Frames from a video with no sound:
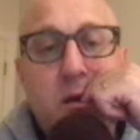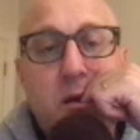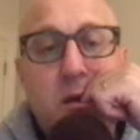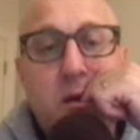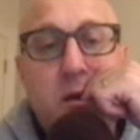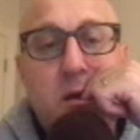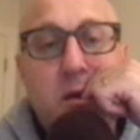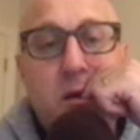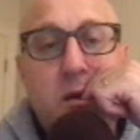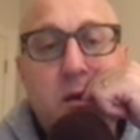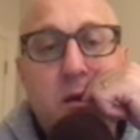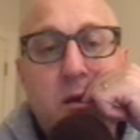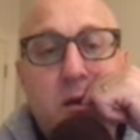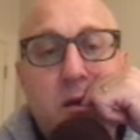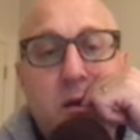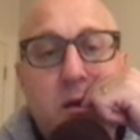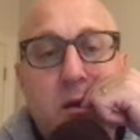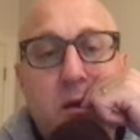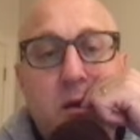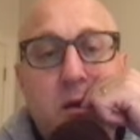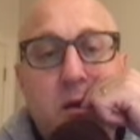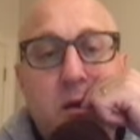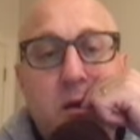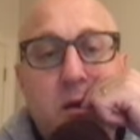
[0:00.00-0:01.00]

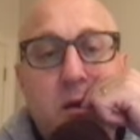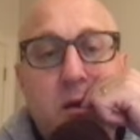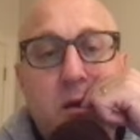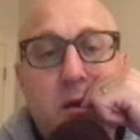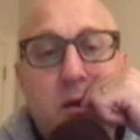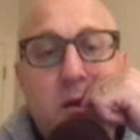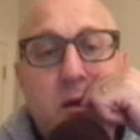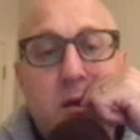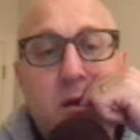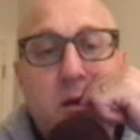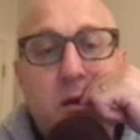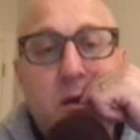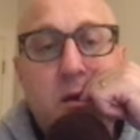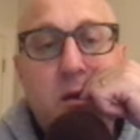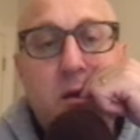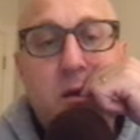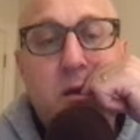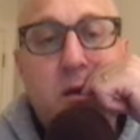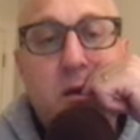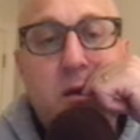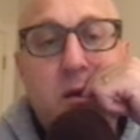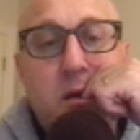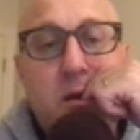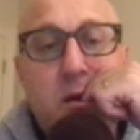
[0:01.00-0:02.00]

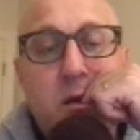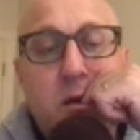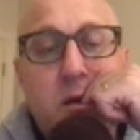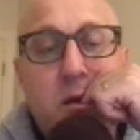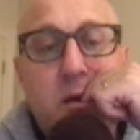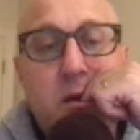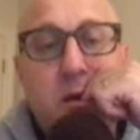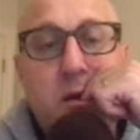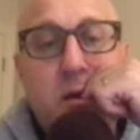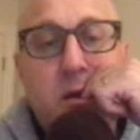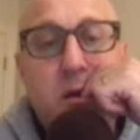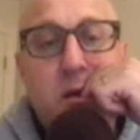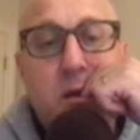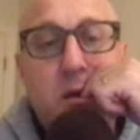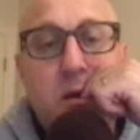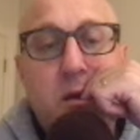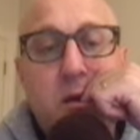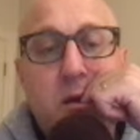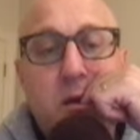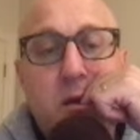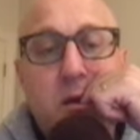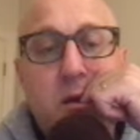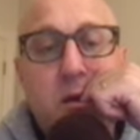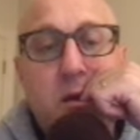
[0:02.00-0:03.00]

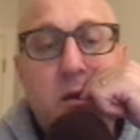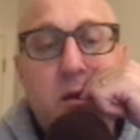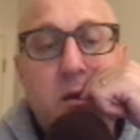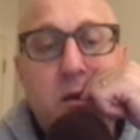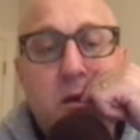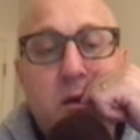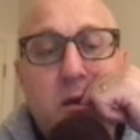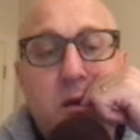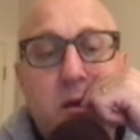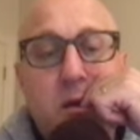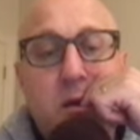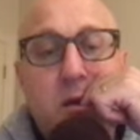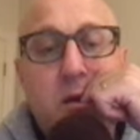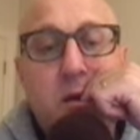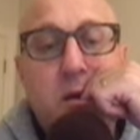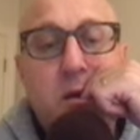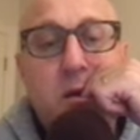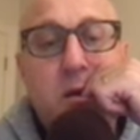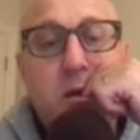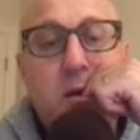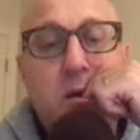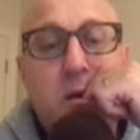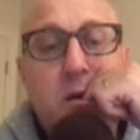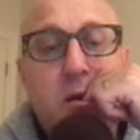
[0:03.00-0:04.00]

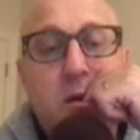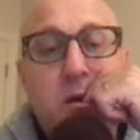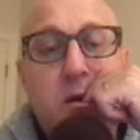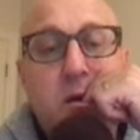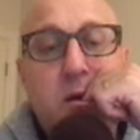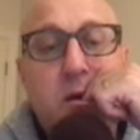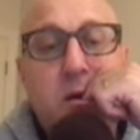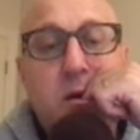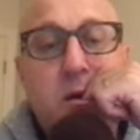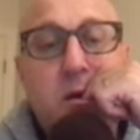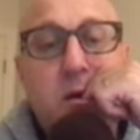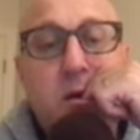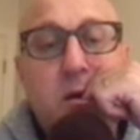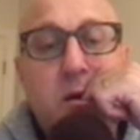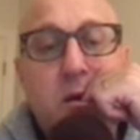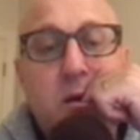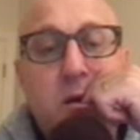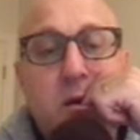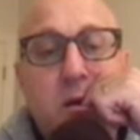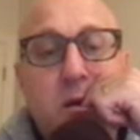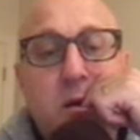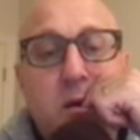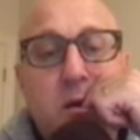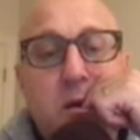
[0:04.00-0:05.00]

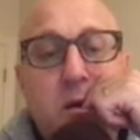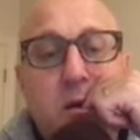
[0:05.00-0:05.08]
The person shown says nothing.